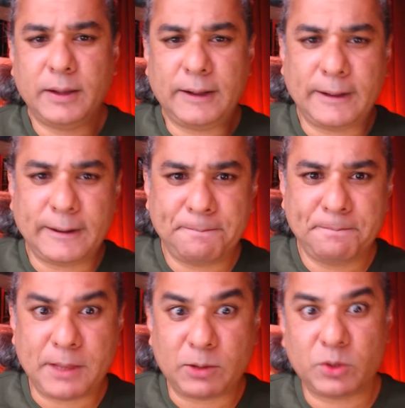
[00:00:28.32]

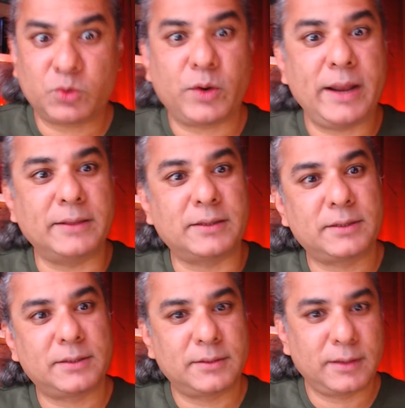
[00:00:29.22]
Now the
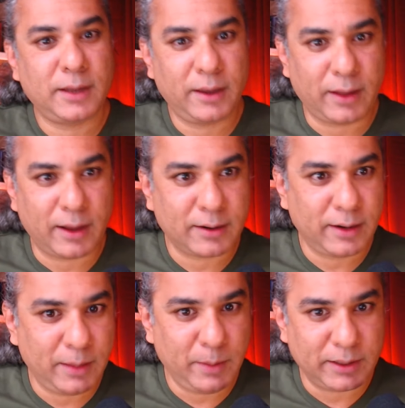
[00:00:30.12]
Australians are
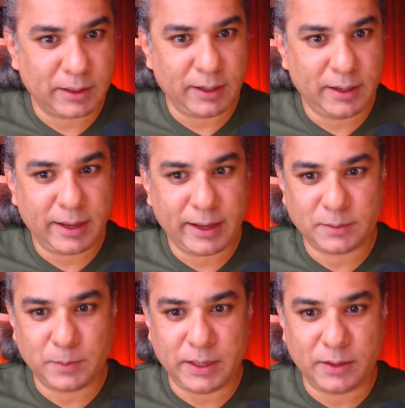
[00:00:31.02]
claiming that India has
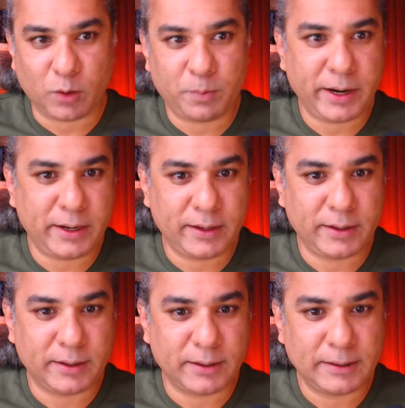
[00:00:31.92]
been
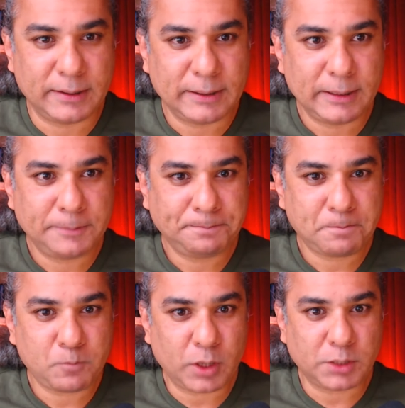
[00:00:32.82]
operating
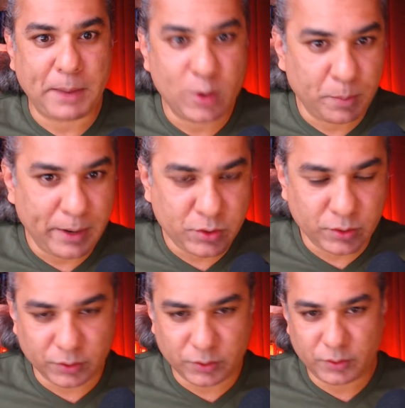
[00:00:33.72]
a spying
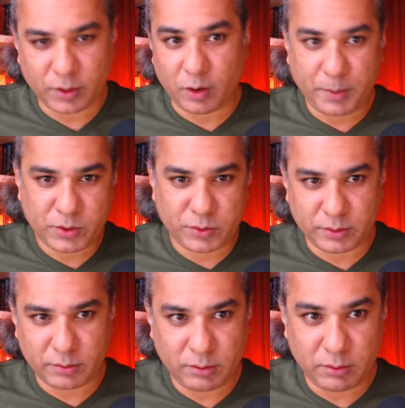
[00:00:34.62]

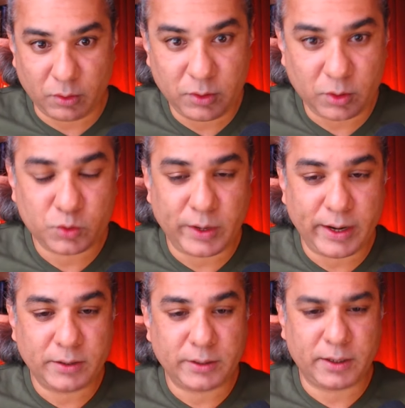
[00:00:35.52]
operation on
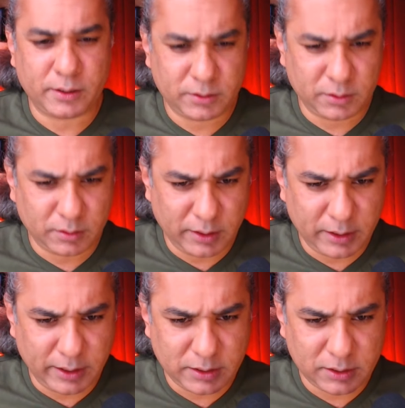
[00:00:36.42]
Australian territory. So
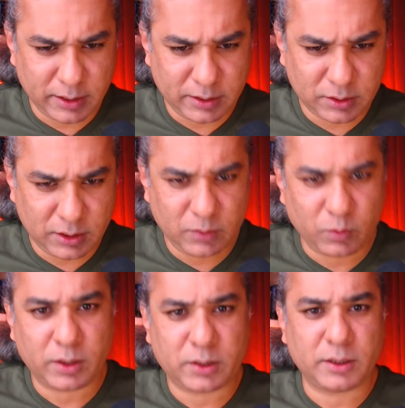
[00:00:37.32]
let's see
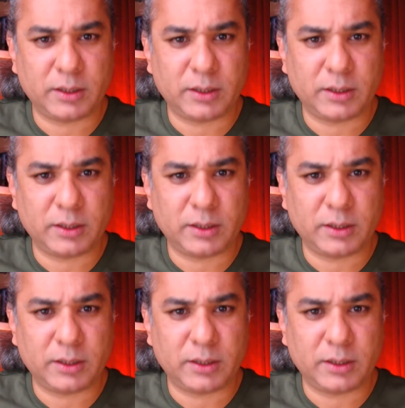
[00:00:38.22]
what